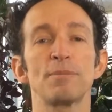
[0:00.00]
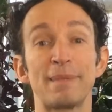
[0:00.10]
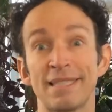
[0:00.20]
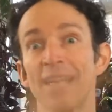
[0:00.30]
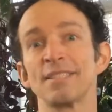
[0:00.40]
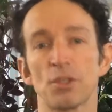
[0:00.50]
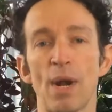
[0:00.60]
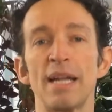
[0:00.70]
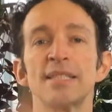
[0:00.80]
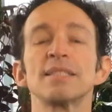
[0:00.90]
besides the
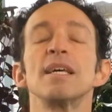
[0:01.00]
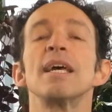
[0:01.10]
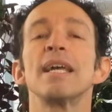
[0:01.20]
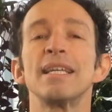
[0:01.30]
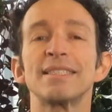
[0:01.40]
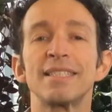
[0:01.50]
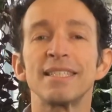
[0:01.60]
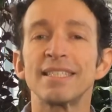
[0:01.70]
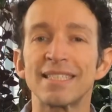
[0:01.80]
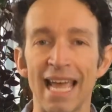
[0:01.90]
credits, is the
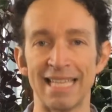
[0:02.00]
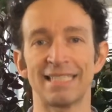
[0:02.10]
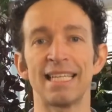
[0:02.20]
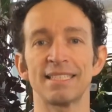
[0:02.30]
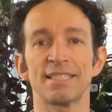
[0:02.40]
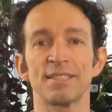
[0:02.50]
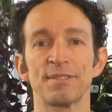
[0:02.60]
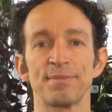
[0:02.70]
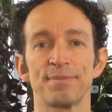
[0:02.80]
stasis.